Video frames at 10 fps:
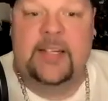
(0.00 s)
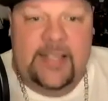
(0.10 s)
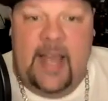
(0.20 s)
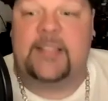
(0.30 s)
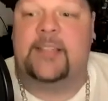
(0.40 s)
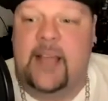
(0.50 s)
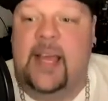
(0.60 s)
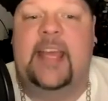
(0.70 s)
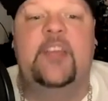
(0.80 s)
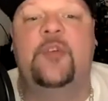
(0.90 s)
Yes.
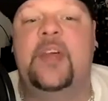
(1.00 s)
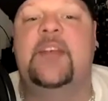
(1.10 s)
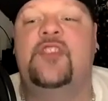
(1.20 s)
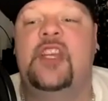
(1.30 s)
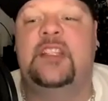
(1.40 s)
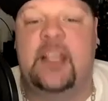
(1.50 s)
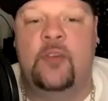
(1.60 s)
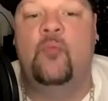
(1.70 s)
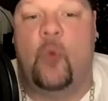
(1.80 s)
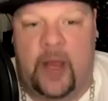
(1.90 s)
He knew that if she
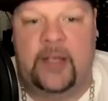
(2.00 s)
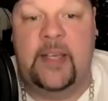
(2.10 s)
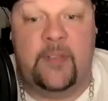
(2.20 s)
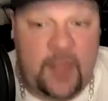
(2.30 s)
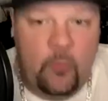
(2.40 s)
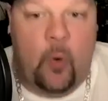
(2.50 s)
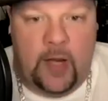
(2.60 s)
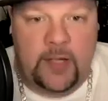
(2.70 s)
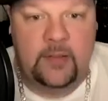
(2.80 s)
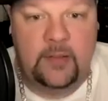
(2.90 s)
didn't win, if she
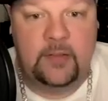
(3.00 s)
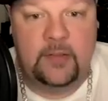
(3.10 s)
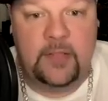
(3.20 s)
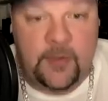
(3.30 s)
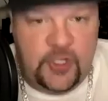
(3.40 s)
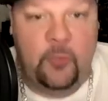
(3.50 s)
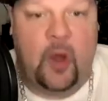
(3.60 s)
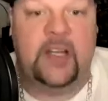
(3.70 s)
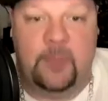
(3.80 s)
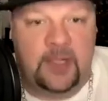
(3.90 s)
won,
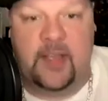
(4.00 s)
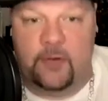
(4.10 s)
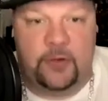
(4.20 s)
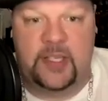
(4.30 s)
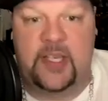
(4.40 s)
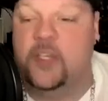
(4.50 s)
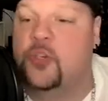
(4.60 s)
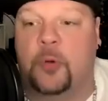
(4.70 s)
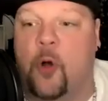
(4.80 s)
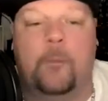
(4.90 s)
he would have given her the key. She
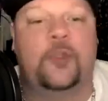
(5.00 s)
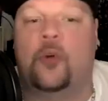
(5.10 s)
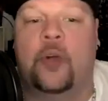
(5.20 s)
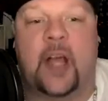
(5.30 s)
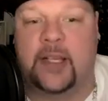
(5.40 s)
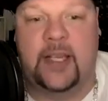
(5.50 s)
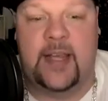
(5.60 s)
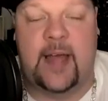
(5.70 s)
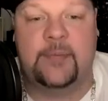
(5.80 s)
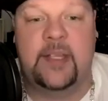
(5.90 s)
would open the door and got
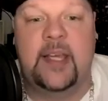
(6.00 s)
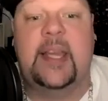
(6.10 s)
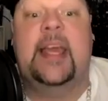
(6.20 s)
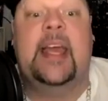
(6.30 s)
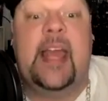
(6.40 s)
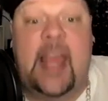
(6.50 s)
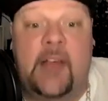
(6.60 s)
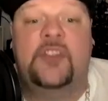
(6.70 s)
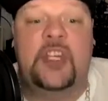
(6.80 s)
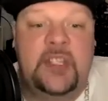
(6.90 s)
kidnapped. If
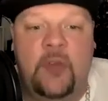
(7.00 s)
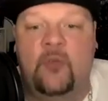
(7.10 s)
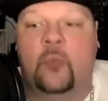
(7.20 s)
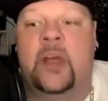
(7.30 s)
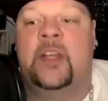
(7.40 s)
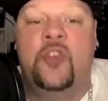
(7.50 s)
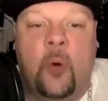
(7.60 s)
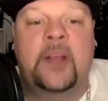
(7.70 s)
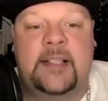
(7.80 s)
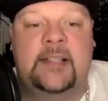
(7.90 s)
she didn't win,
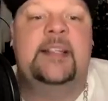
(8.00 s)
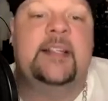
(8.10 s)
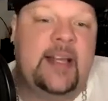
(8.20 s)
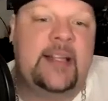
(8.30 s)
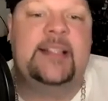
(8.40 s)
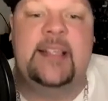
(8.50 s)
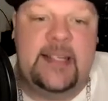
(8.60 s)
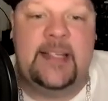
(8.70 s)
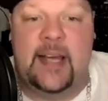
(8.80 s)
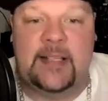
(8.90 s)
knowing Selena like CD
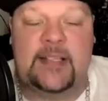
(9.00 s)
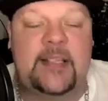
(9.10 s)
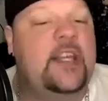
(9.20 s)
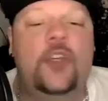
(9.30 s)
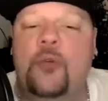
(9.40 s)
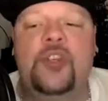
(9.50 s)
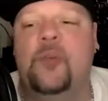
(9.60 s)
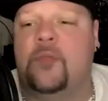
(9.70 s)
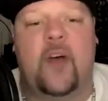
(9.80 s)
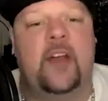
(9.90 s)
does, he knew she
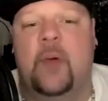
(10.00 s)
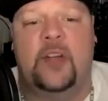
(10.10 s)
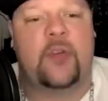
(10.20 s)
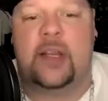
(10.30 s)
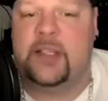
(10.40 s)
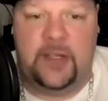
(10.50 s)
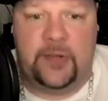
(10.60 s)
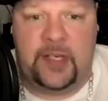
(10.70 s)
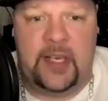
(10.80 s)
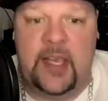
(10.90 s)
would find a way to try to steal the
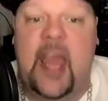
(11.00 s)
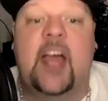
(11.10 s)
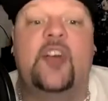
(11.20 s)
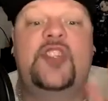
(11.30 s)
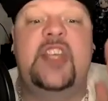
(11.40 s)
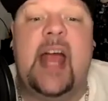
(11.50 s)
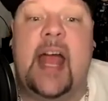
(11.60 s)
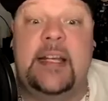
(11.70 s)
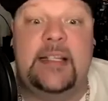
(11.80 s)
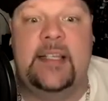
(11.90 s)
key because she
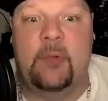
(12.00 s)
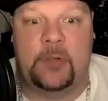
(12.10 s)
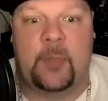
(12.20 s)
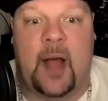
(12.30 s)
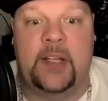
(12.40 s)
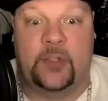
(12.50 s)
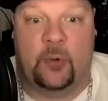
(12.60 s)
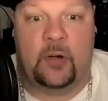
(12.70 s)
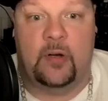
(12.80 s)
had to see what was behind the door.